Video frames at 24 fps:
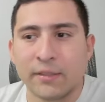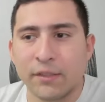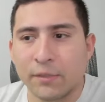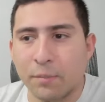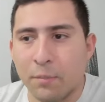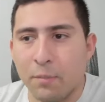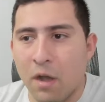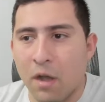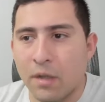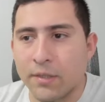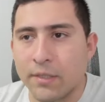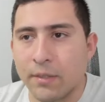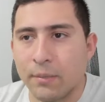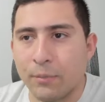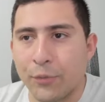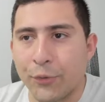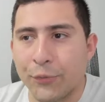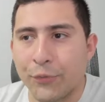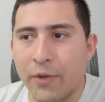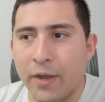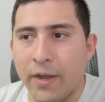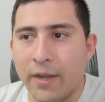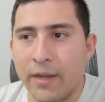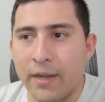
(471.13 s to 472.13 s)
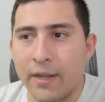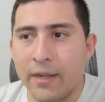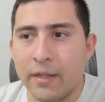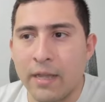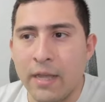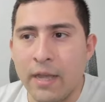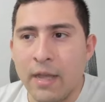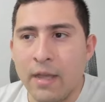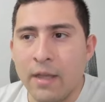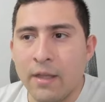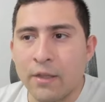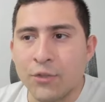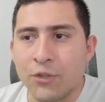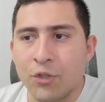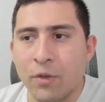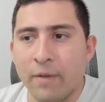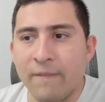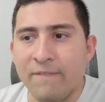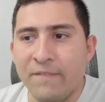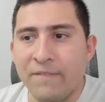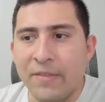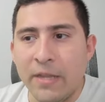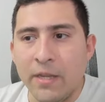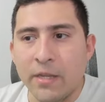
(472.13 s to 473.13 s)
as possible, right? And
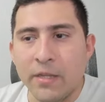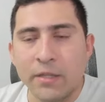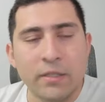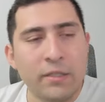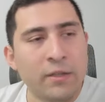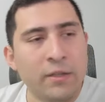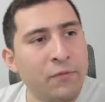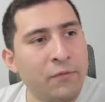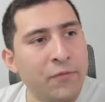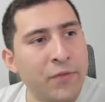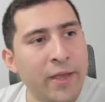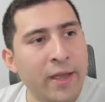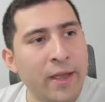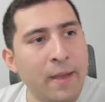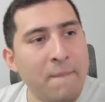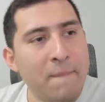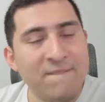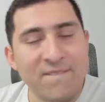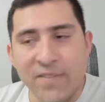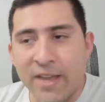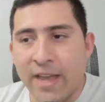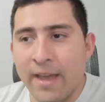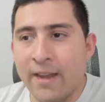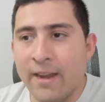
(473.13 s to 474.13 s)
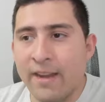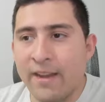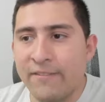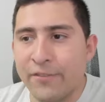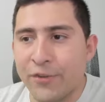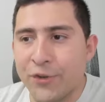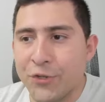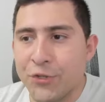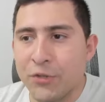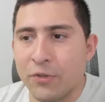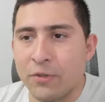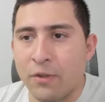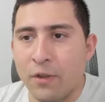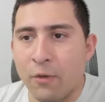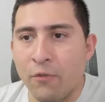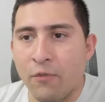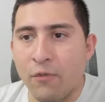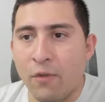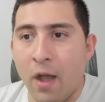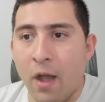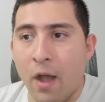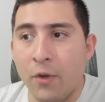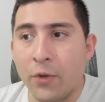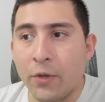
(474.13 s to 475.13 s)
some videos of the beta version
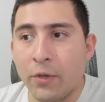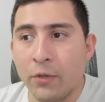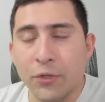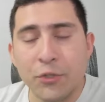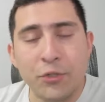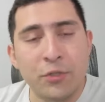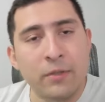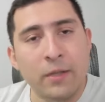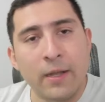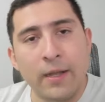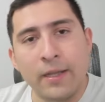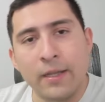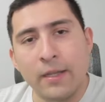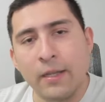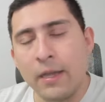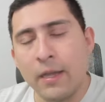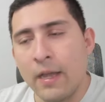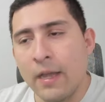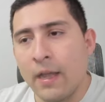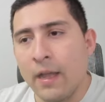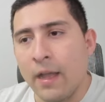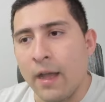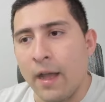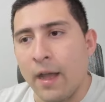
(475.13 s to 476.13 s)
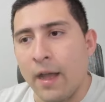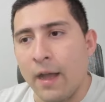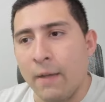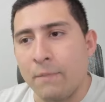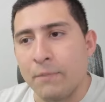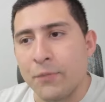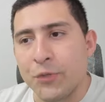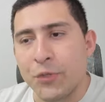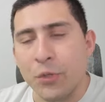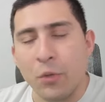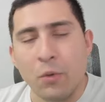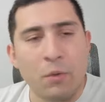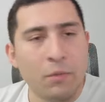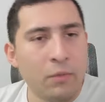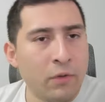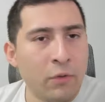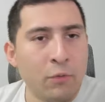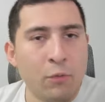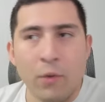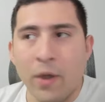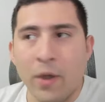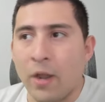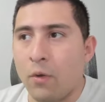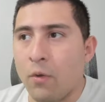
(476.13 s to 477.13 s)
of how it looks like. Um, so
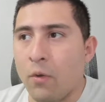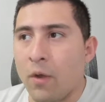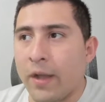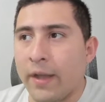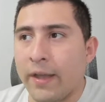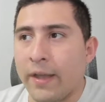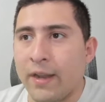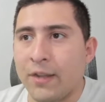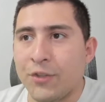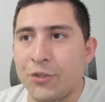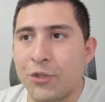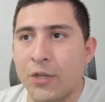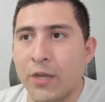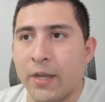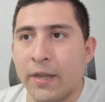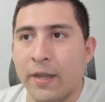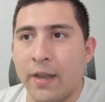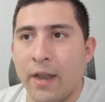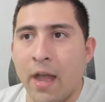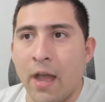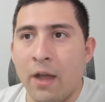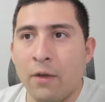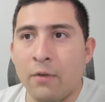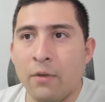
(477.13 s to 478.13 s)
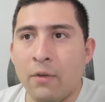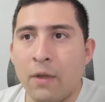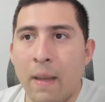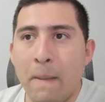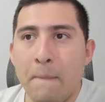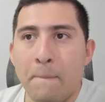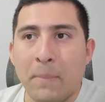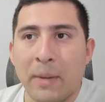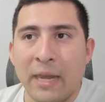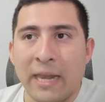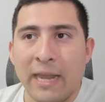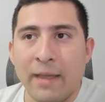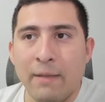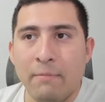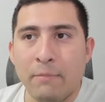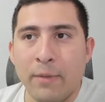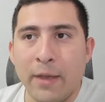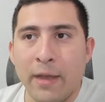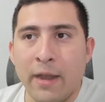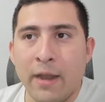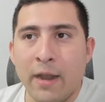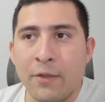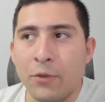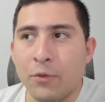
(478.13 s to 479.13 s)
you want to go ahead and check it out. Play
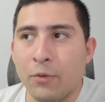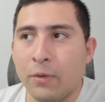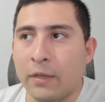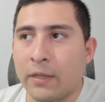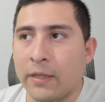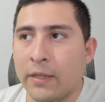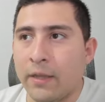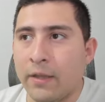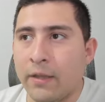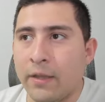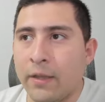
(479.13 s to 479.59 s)
beta, you click